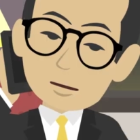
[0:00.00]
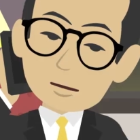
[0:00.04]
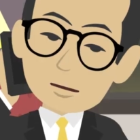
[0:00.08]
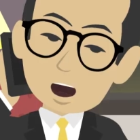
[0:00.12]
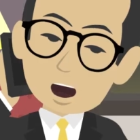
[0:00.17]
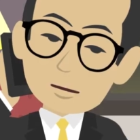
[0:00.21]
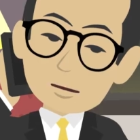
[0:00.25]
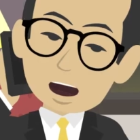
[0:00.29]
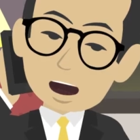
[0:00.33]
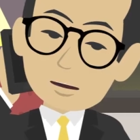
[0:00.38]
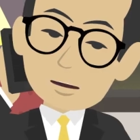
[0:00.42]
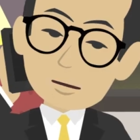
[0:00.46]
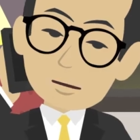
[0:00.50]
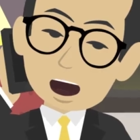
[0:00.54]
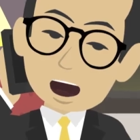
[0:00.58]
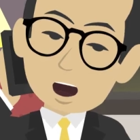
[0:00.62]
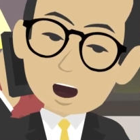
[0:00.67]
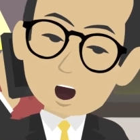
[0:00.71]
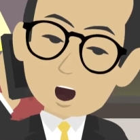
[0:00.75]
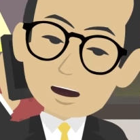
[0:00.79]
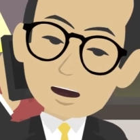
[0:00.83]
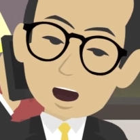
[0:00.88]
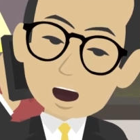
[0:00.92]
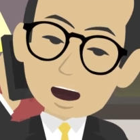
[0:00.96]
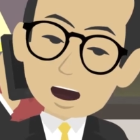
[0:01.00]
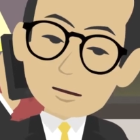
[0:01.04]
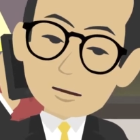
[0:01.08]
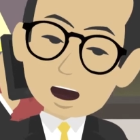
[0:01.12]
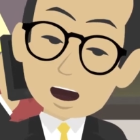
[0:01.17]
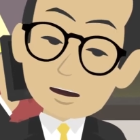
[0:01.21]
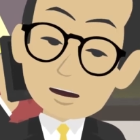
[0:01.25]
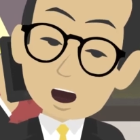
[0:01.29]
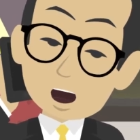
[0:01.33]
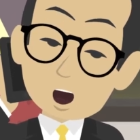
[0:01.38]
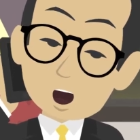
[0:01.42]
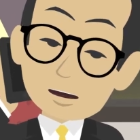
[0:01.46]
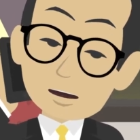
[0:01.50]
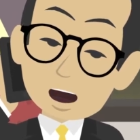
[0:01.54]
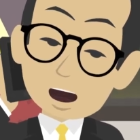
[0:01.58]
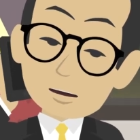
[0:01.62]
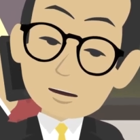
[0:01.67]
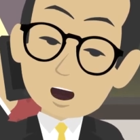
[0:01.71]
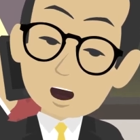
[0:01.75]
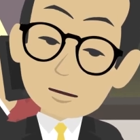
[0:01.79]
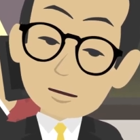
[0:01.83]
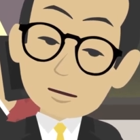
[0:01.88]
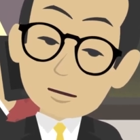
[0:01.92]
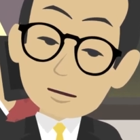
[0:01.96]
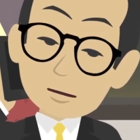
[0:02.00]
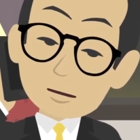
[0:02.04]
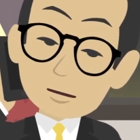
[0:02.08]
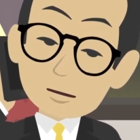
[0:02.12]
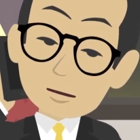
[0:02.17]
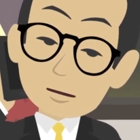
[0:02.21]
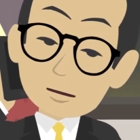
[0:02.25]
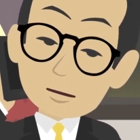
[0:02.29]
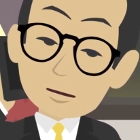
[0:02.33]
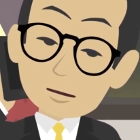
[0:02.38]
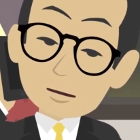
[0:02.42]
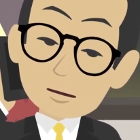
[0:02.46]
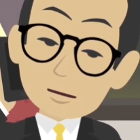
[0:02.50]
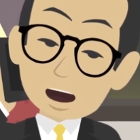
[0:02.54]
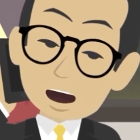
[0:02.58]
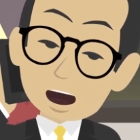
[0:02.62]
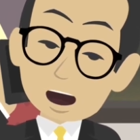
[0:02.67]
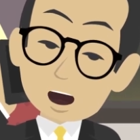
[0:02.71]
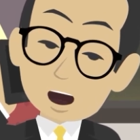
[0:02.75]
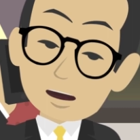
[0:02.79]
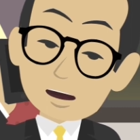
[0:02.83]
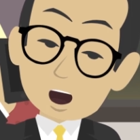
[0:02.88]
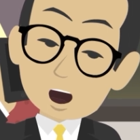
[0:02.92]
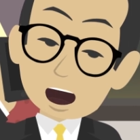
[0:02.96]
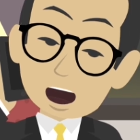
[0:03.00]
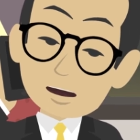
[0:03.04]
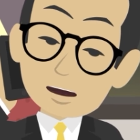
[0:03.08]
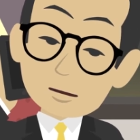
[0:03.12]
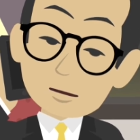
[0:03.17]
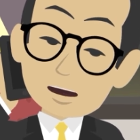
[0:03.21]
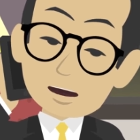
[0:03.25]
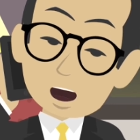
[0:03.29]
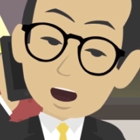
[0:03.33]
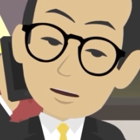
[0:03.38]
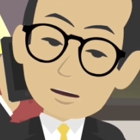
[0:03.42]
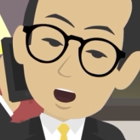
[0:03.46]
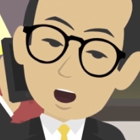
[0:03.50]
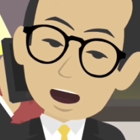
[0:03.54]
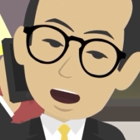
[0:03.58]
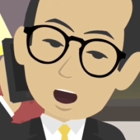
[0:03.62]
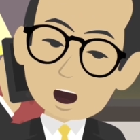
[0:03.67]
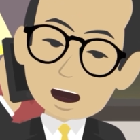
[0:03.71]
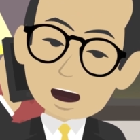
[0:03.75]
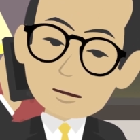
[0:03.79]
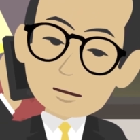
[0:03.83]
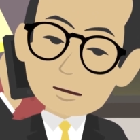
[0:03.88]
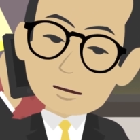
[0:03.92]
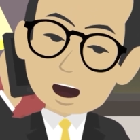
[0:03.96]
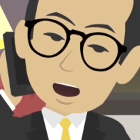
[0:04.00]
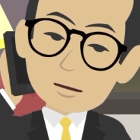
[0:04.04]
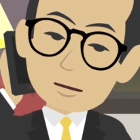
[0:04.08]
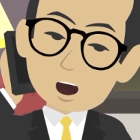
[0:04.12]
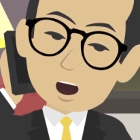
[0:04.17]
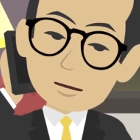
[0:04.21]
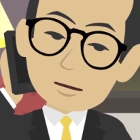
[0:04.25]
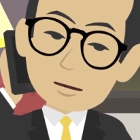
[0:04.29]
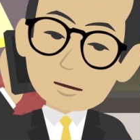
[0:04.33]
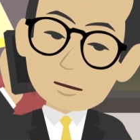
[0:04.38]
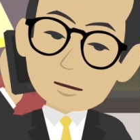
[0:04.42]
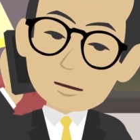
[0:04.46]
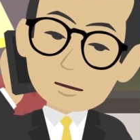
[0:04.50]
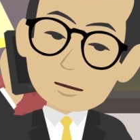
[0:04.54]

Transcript: The safe in my room is not working. Can you please send someone to fix it?